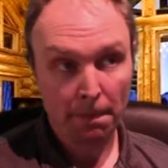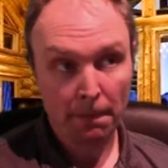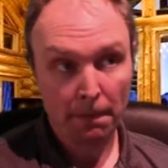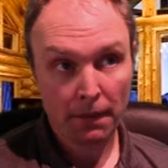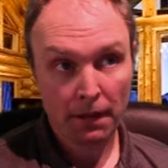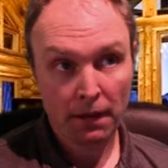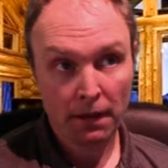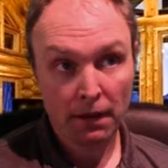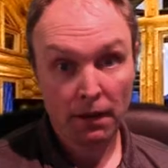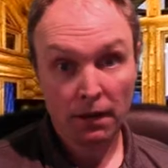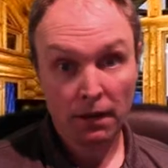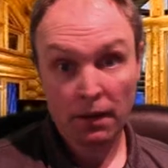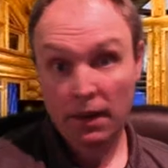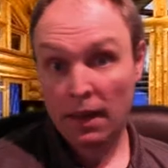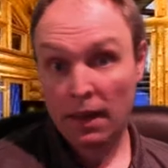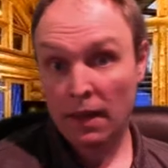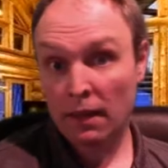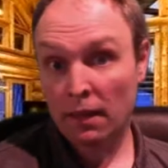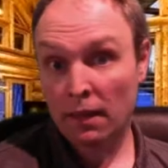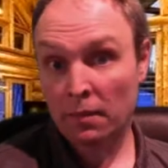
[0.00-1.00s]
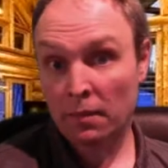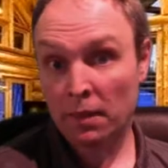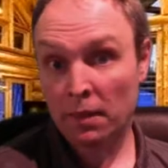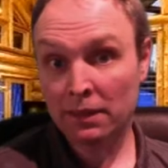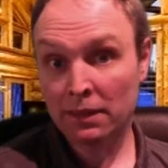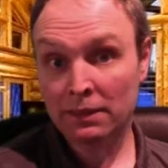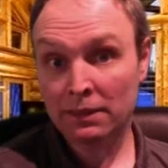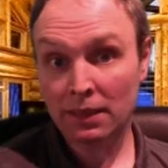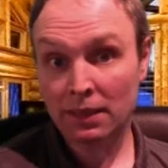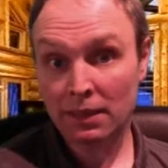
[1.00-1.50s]
like Pamela
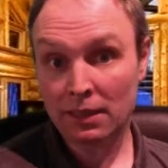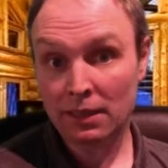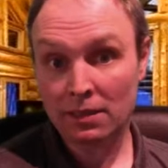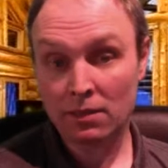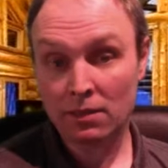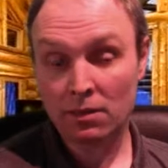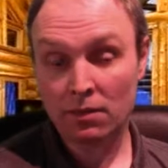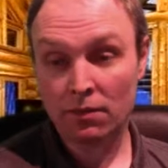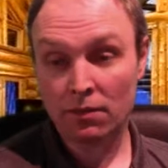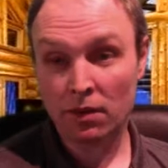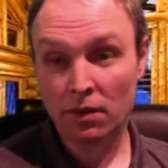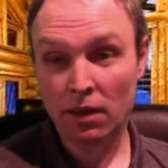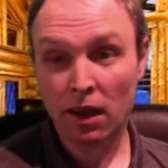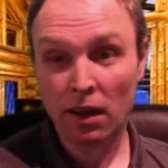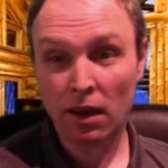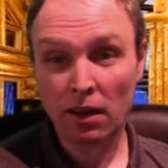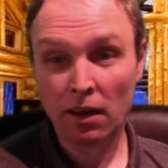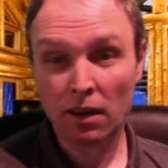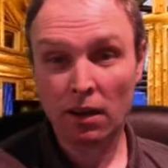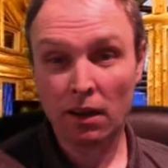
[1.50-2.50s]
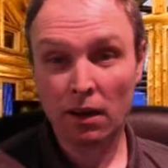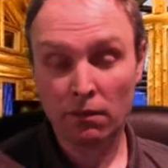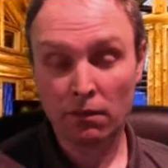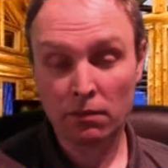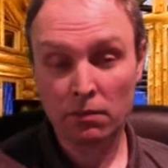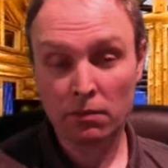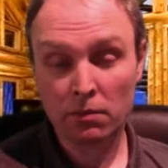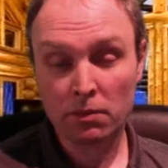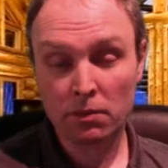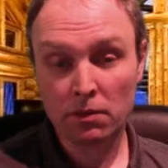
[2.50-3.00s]
said too, if you're not
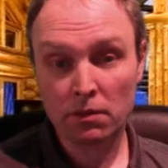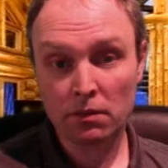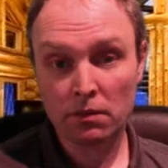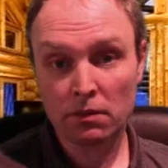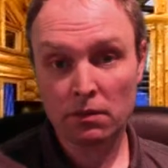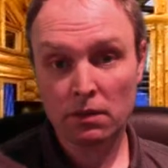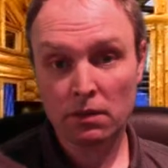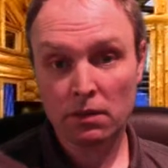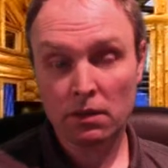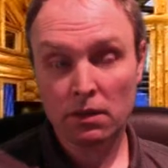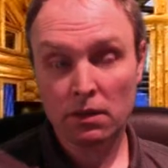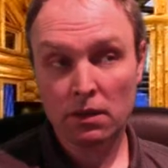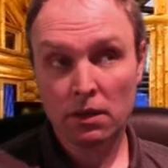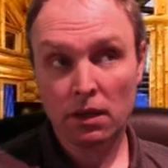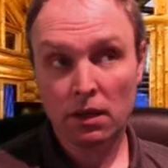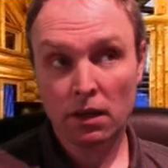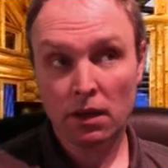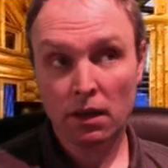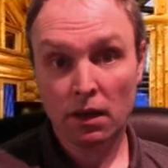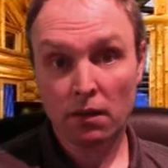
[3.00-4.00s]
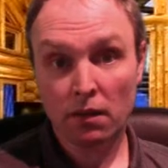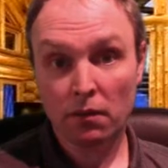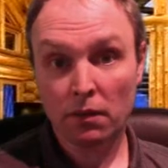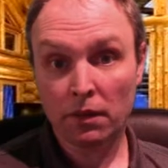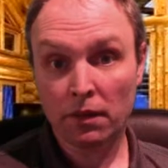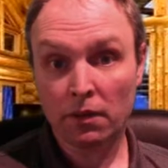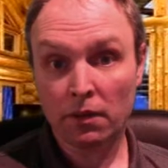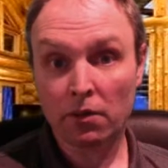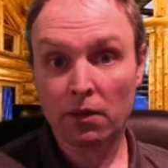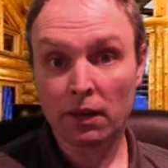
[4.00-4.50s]
comfortable with
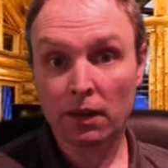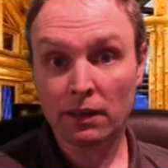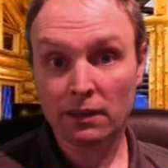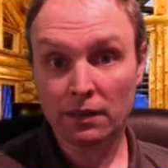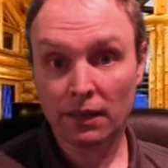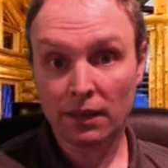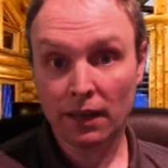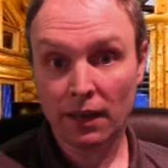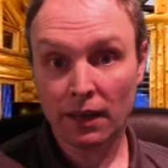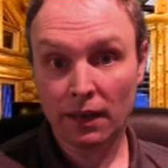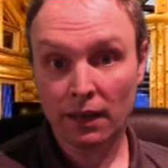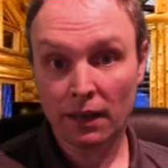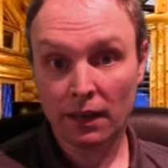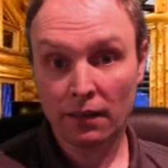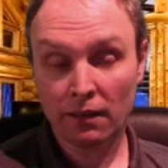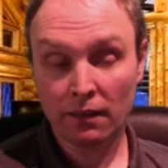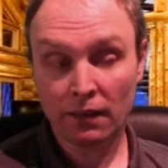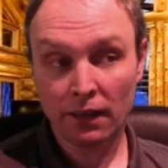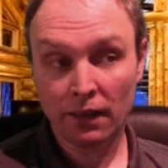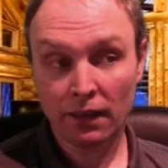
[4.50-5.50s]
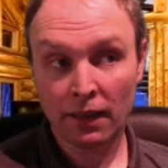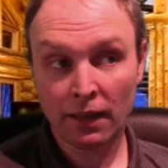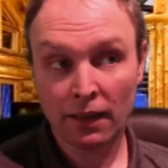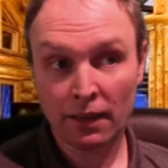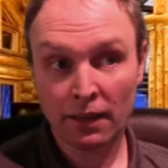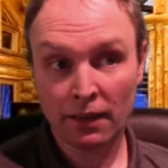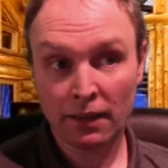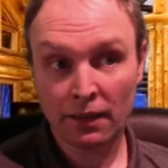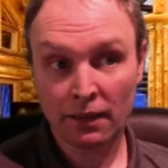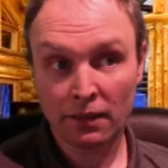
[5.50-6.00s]
a
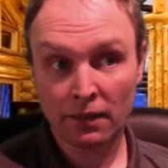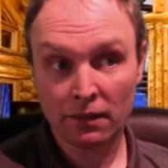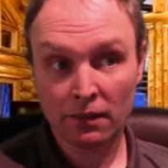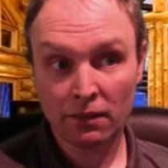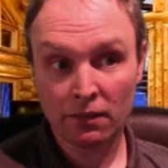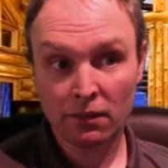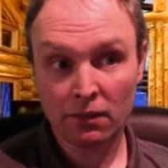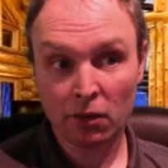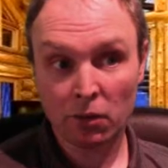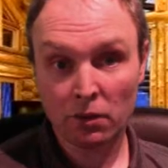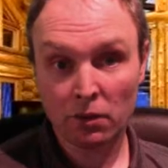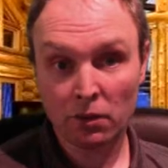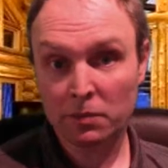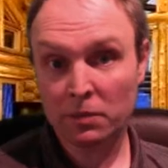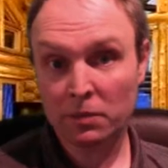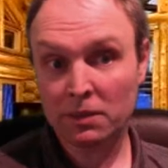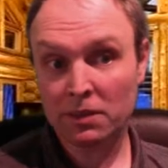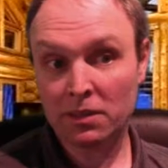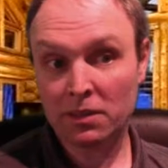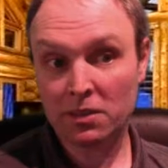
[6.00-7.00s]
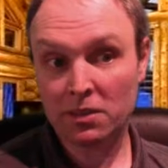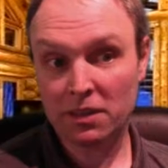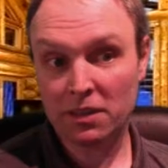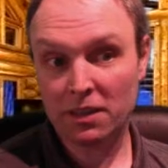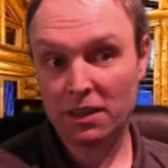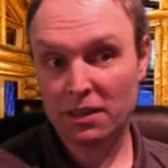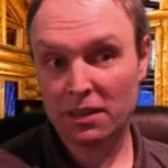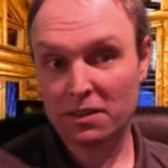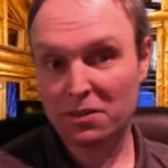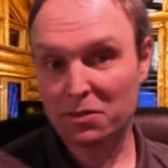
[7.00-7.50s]
cross-legged lotus position,
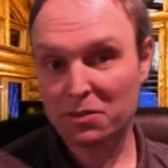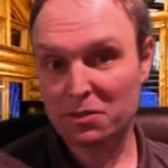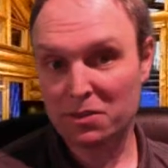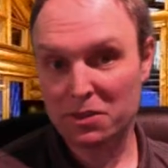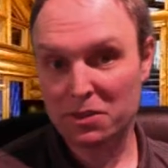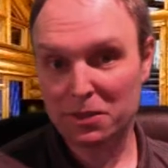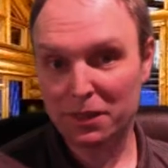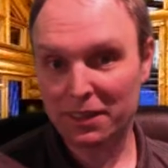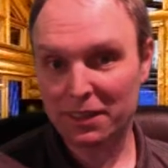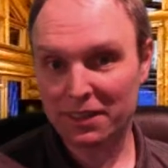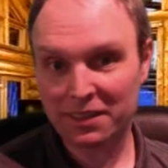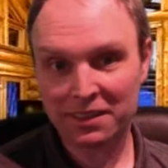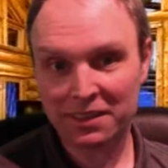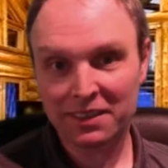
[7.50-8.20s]
then don't do it.